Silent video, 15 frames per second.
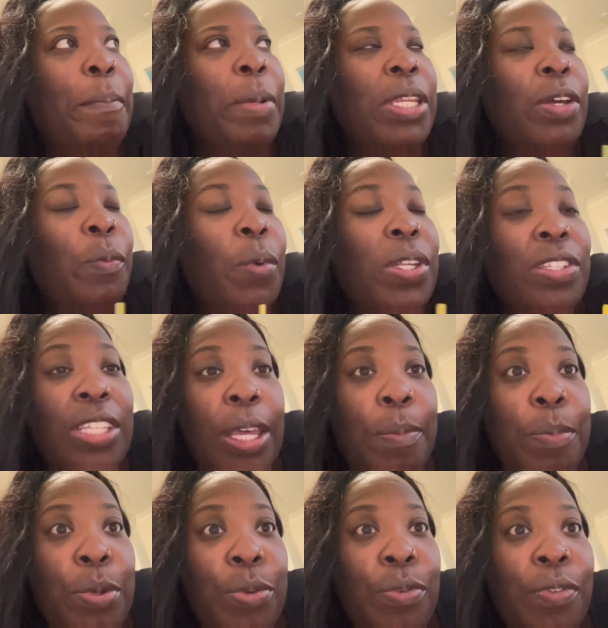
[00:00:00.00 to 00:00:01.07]
But then once they
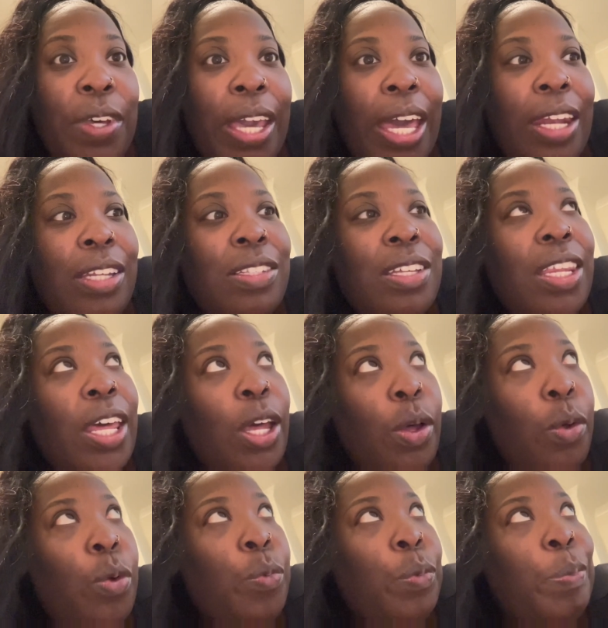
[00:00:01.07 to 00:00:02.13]
moved and got into their
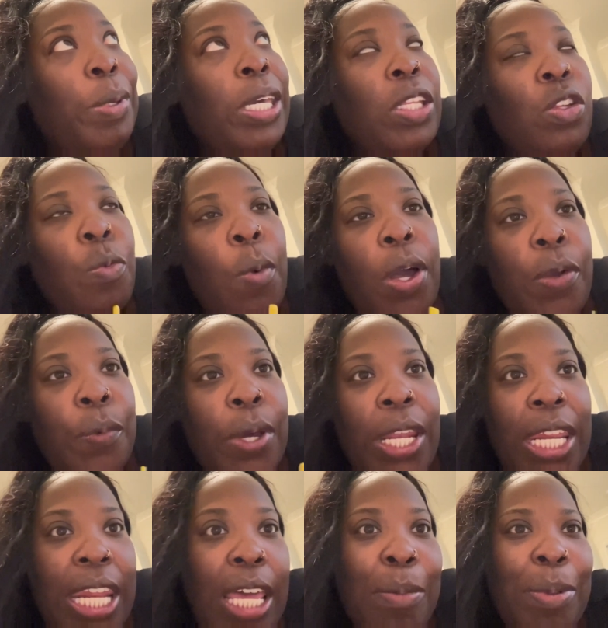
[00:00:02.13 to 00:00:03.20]
home, we get to walk around the
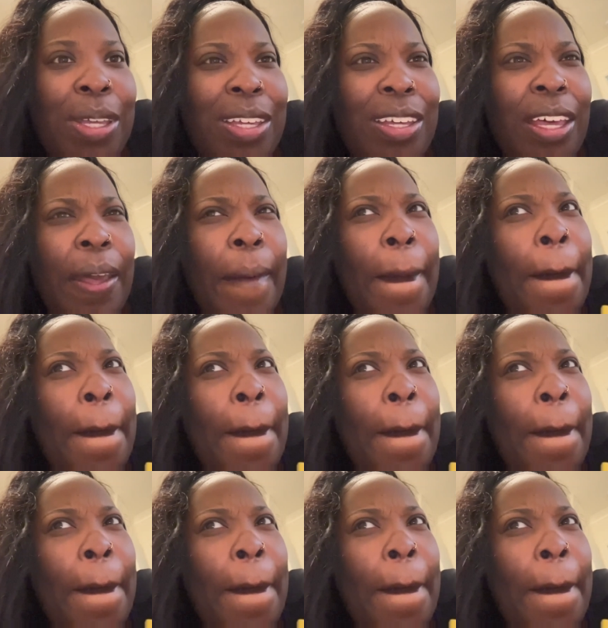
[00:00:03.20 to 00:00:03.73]
neighborhood.